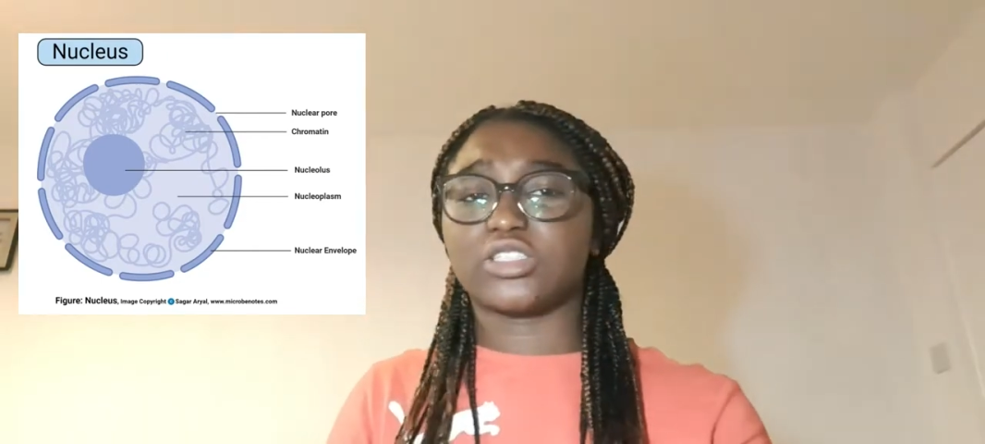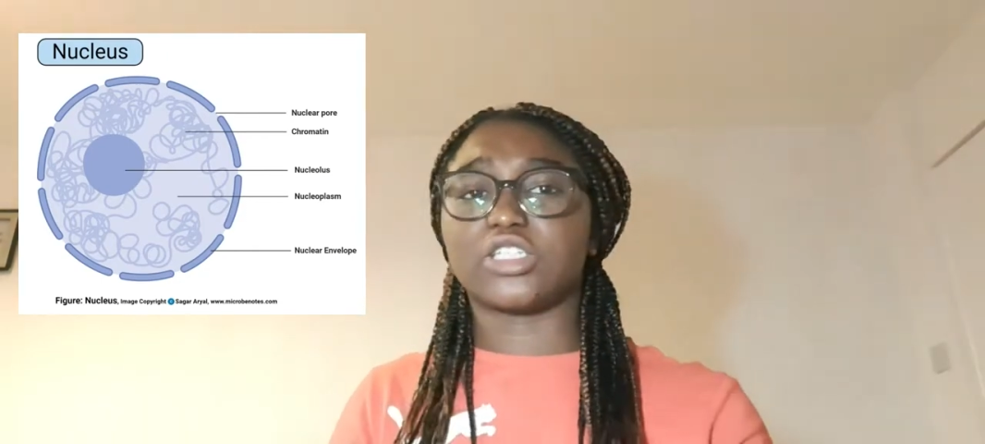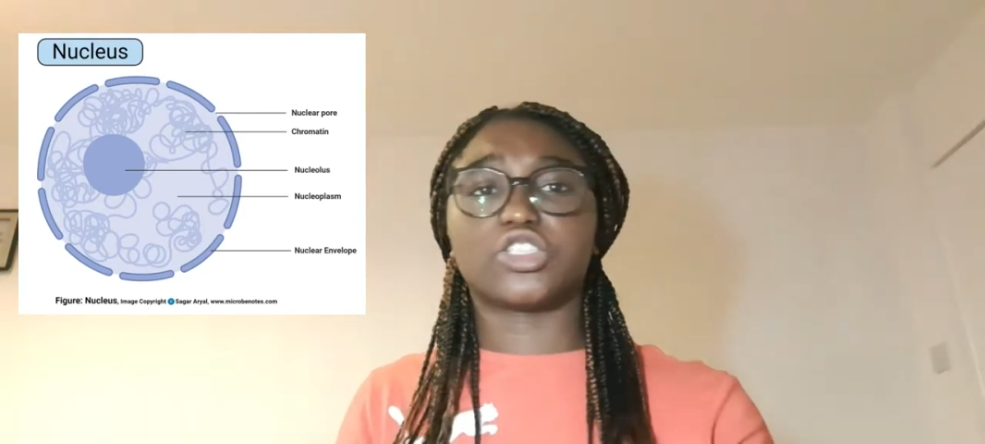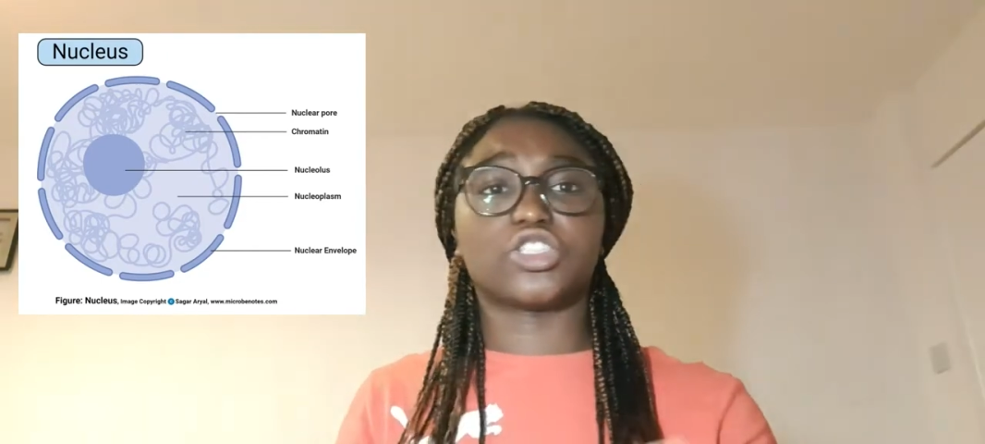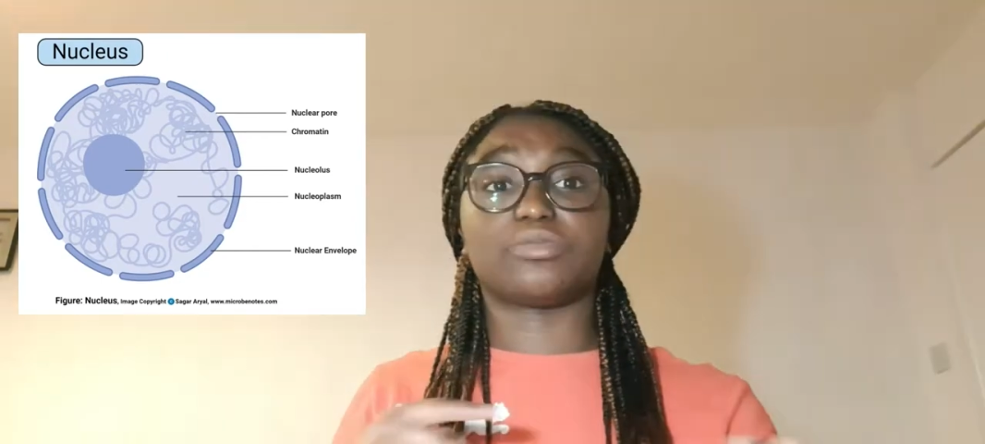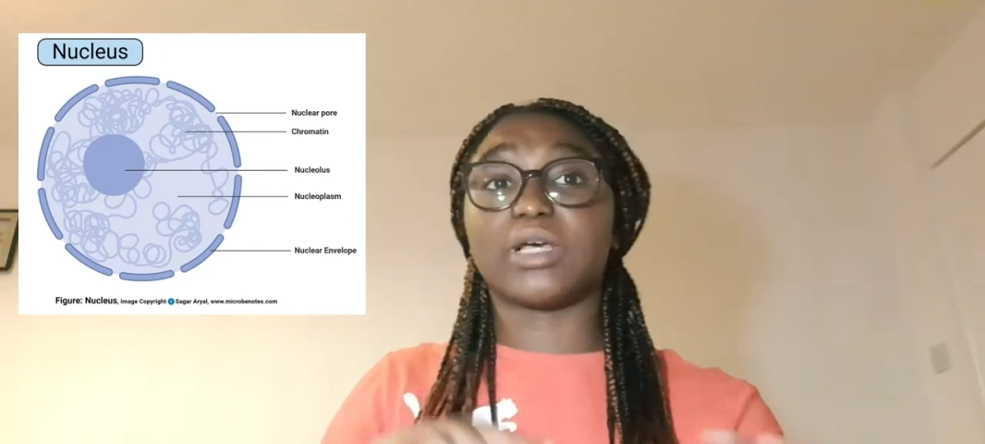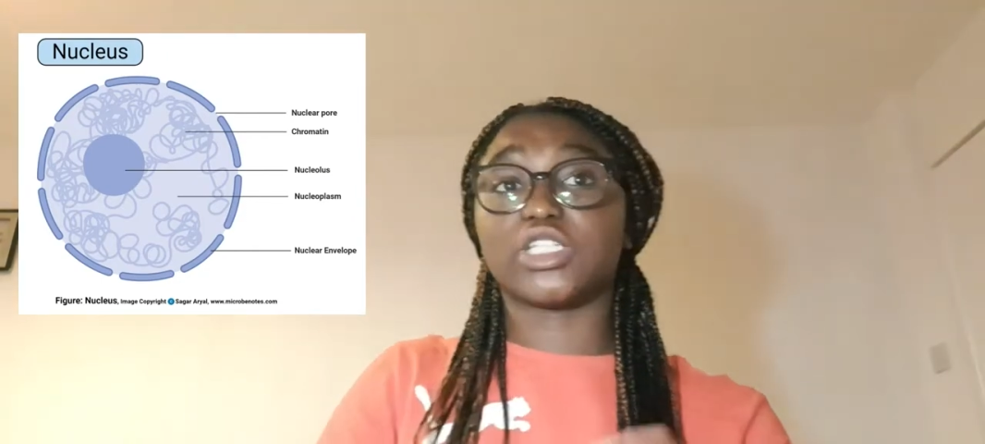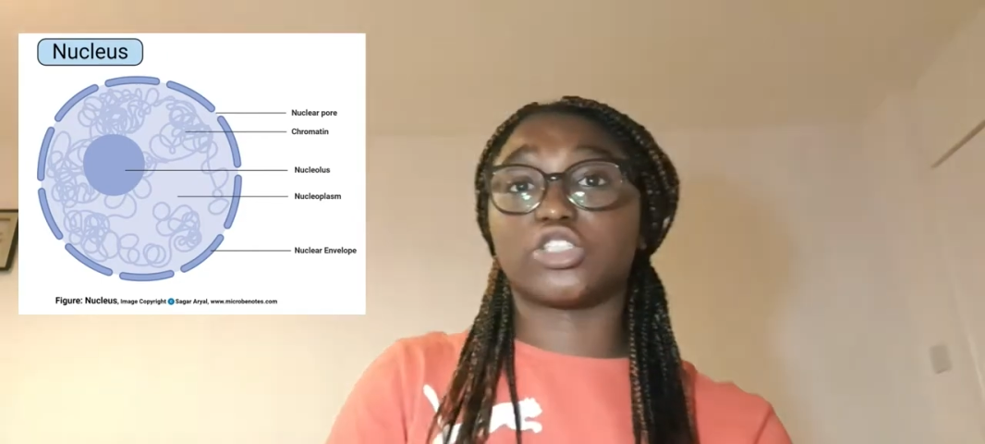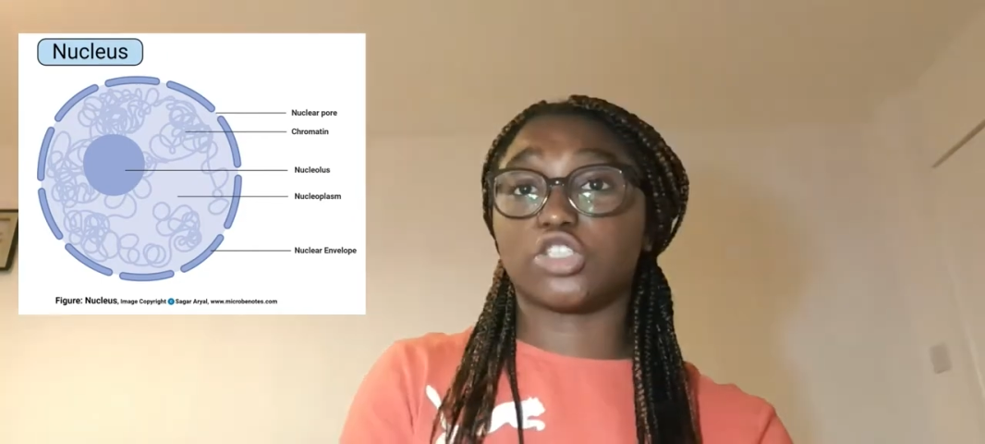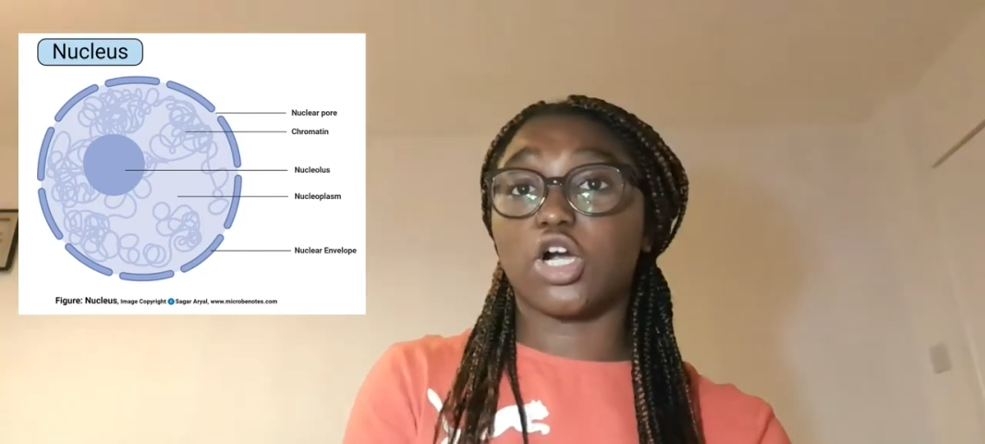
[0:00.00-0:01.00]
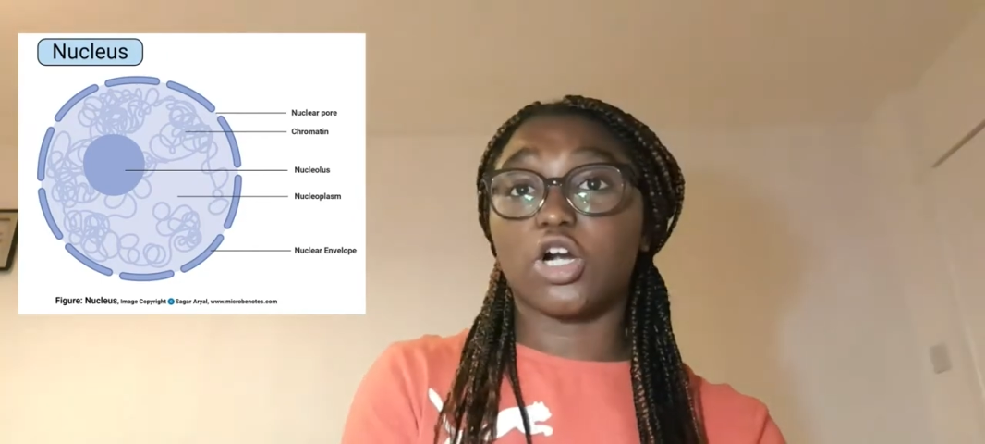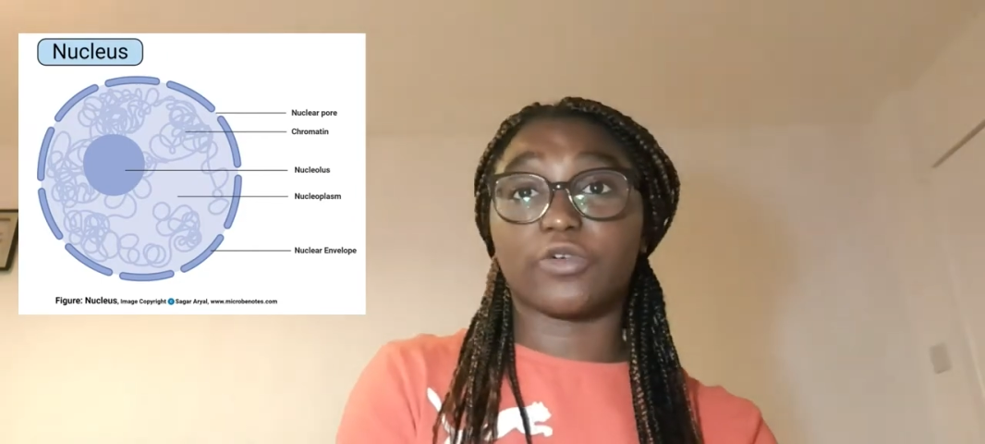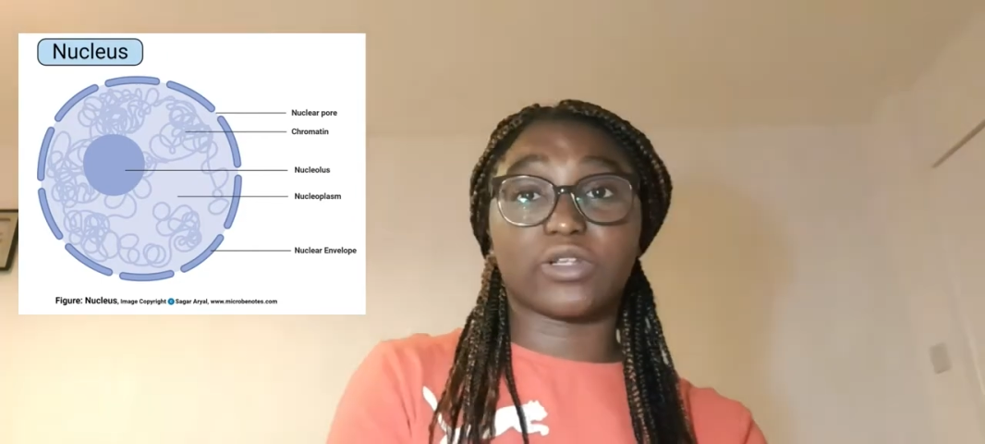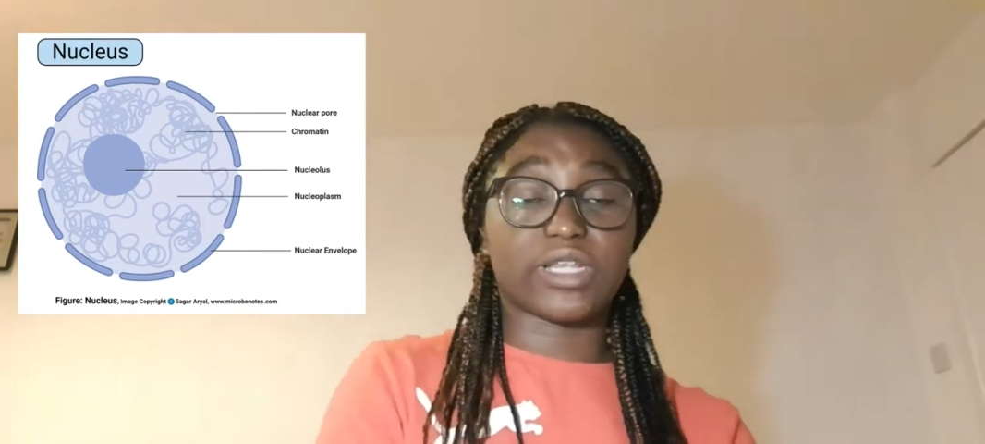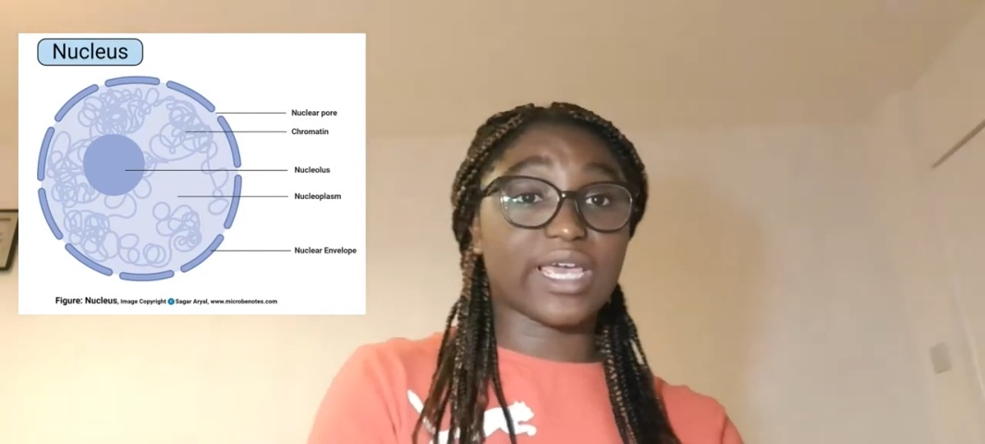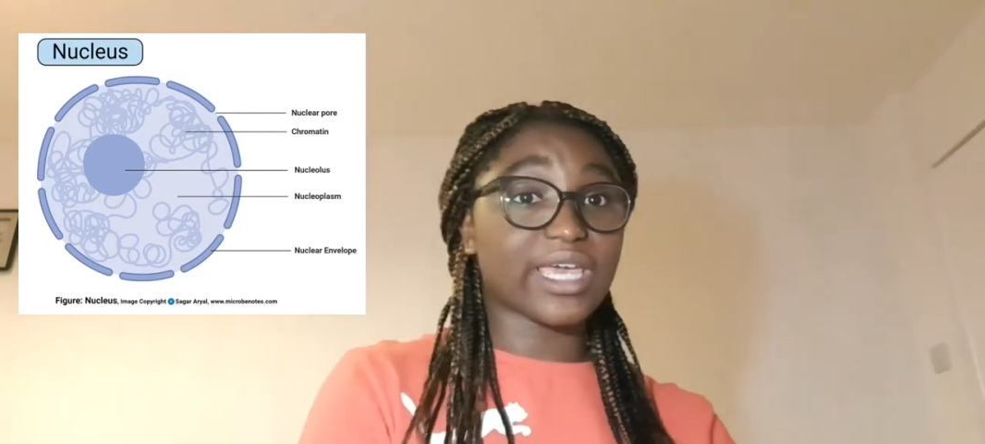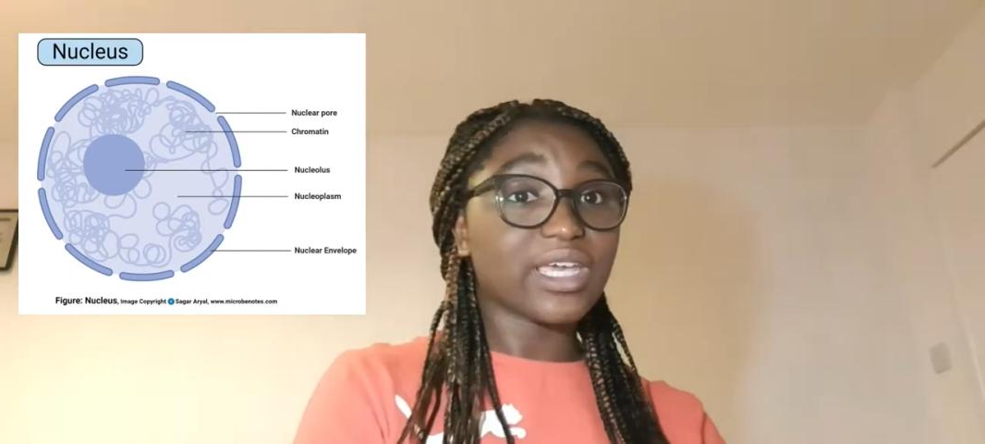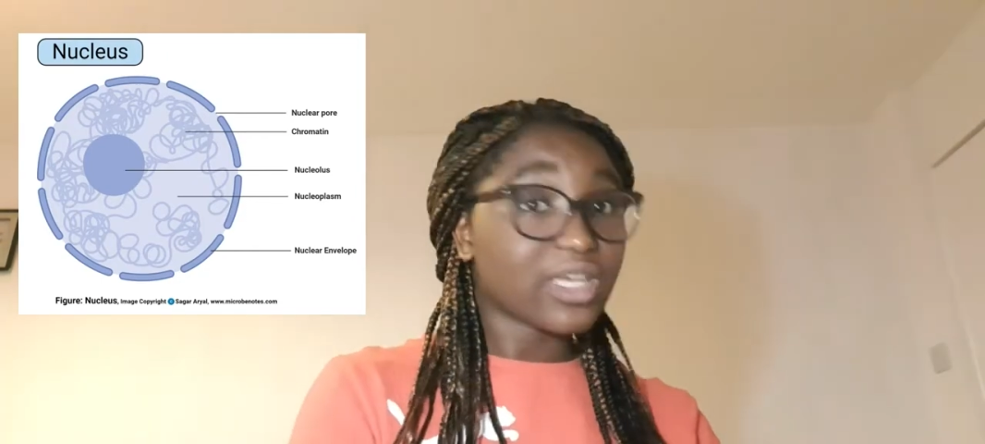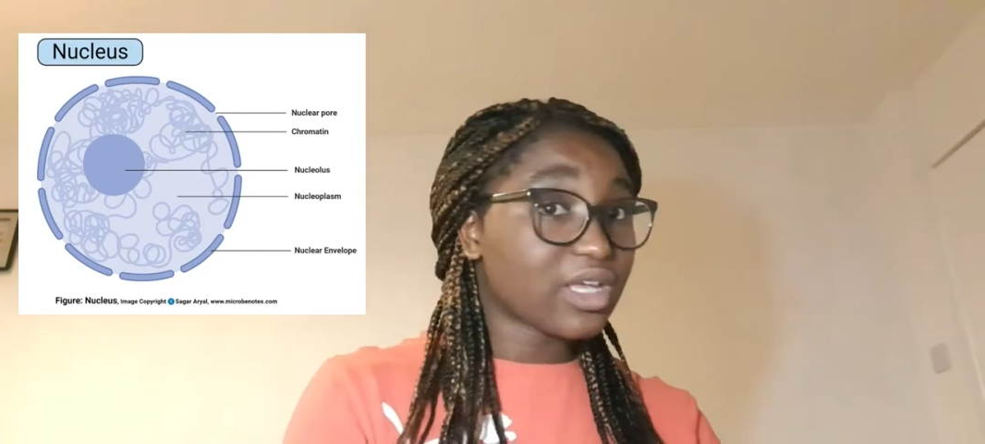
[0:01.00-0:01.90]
such as messenger RNA,